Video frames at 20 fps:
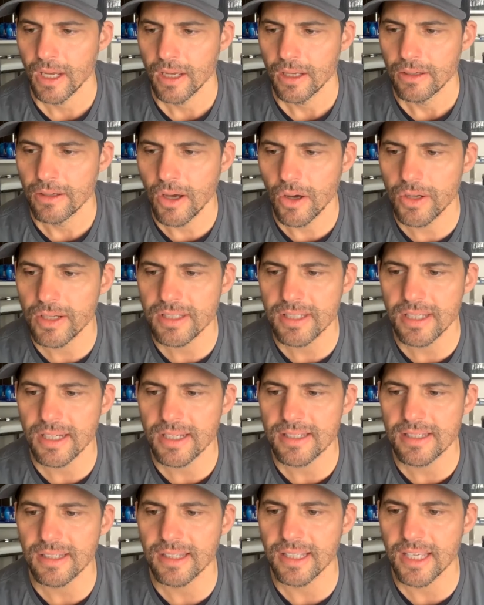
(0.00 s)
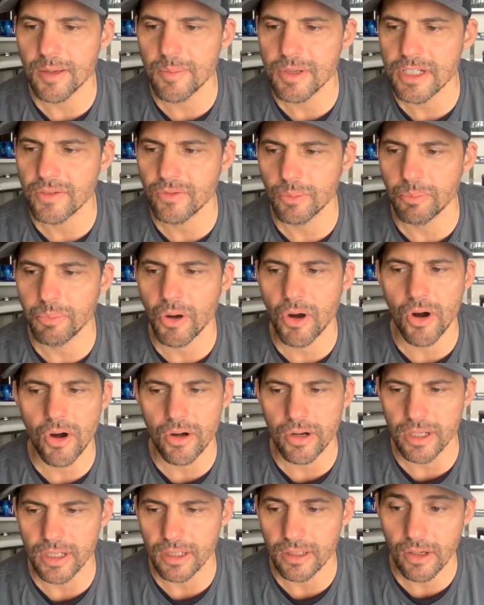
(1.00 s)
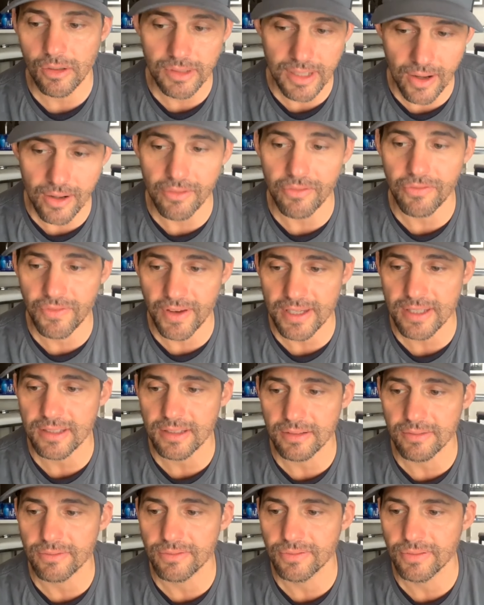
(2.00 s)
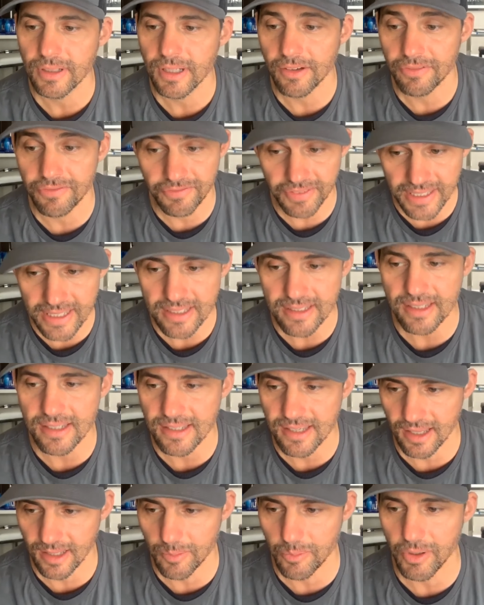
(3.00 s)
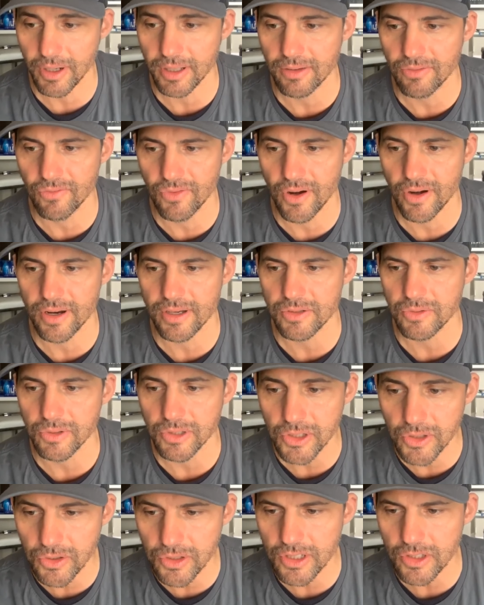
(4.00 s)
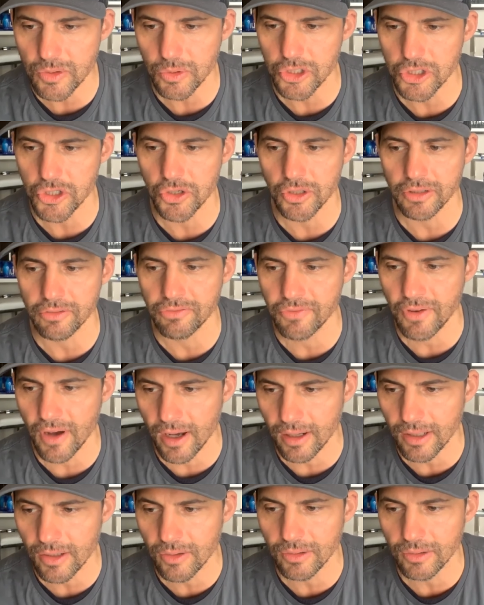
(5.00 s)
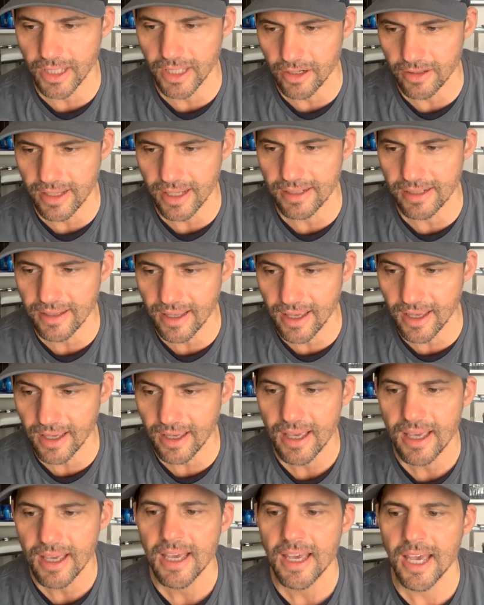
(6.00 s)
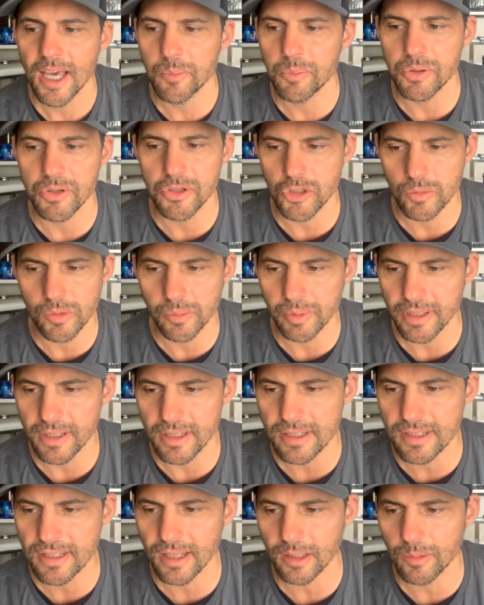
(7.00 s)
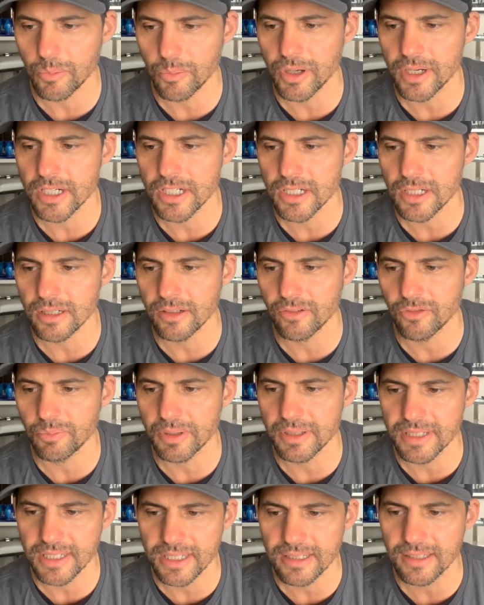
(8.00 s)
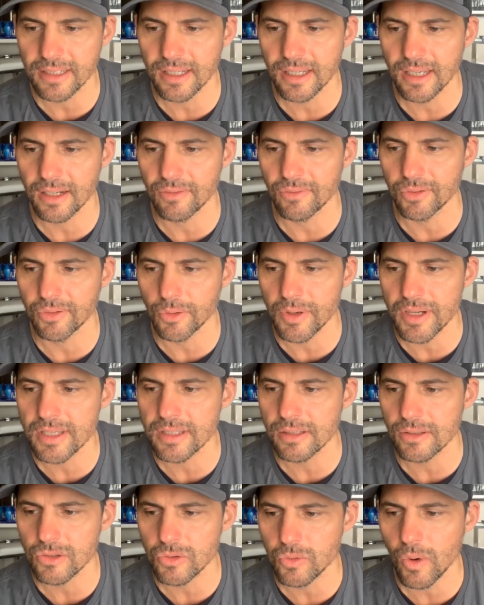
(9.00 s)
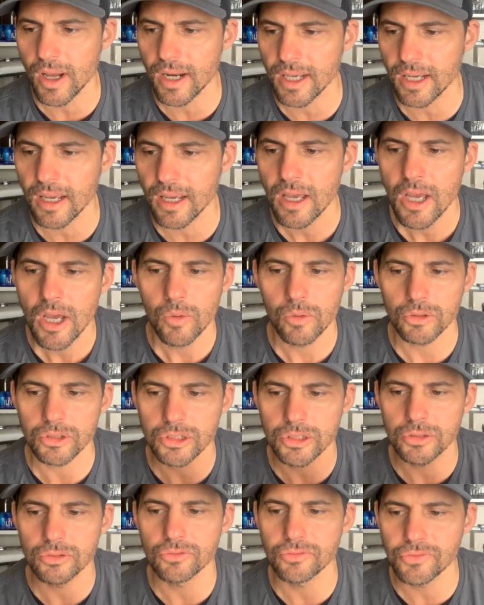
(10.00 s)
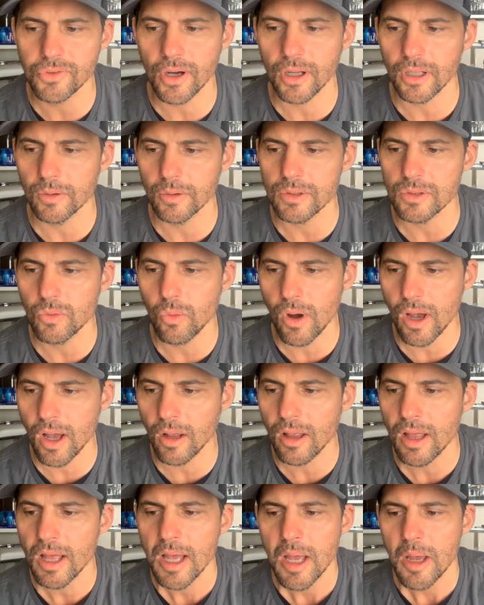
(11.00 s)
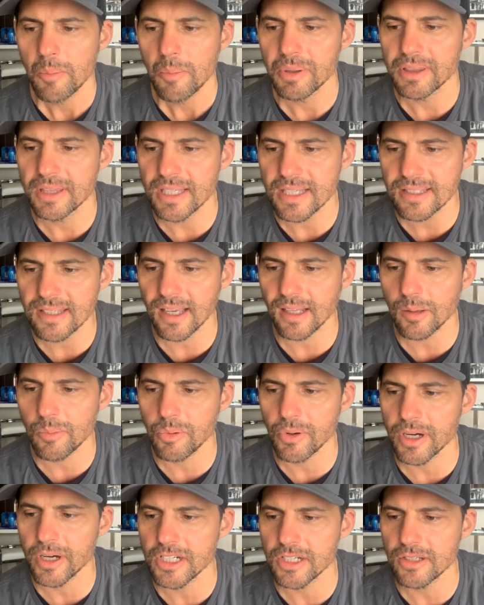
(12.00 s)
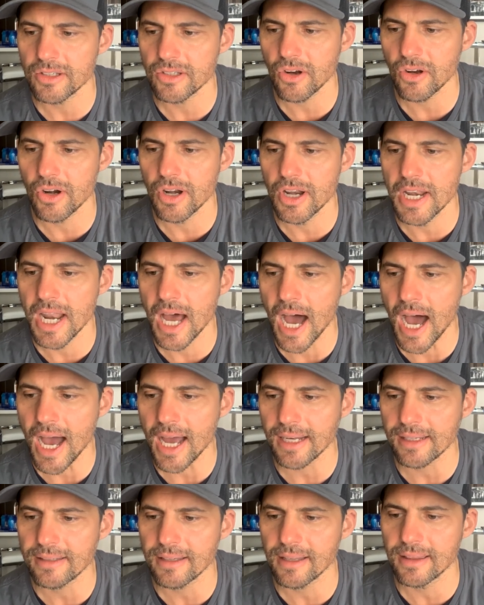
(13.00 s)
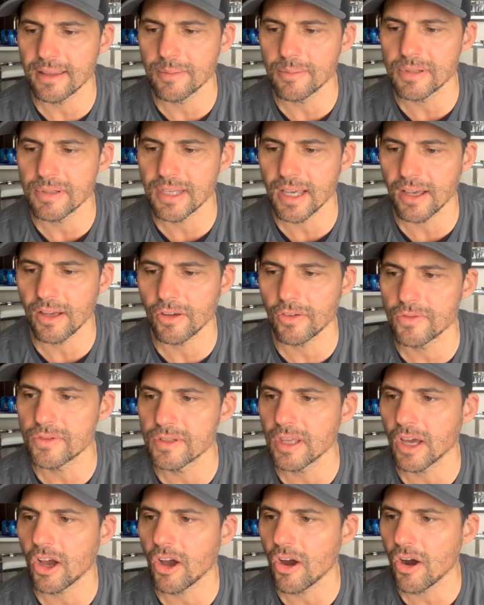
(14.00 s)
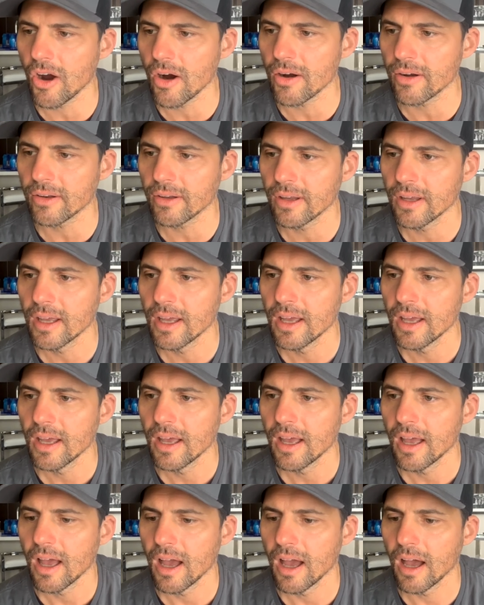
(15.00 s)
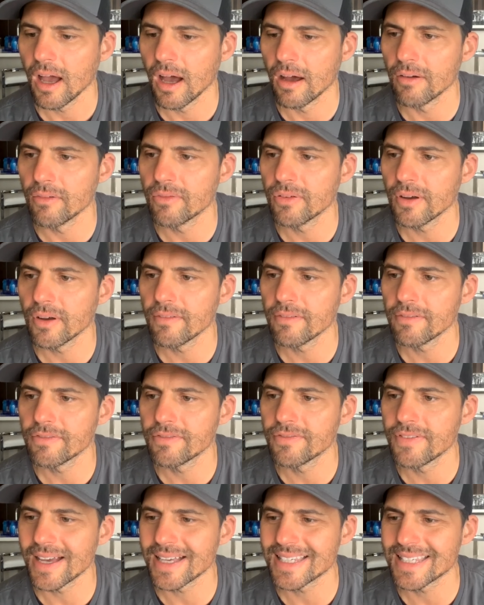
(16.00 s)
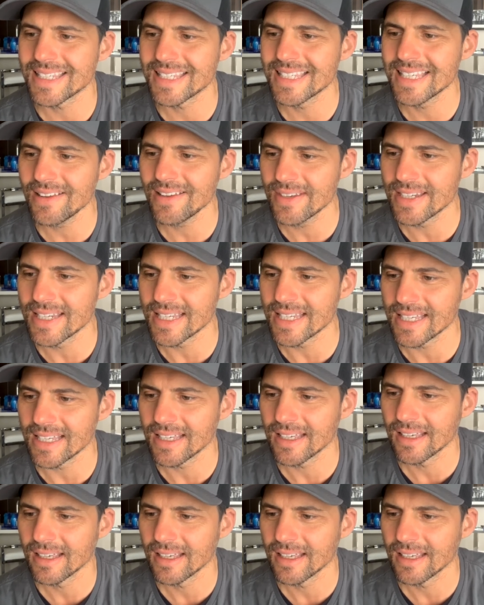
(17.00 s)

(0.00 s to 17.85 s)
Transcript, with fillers: Notice it isn't the image of a party. No doubt a festive, a feast to celebrate the various reunions will surely follow later that day, and presumably the celebration of Perdita and Florenzo's wedding will soon follow as well. But these celebrations are not themselves the heart of festivity.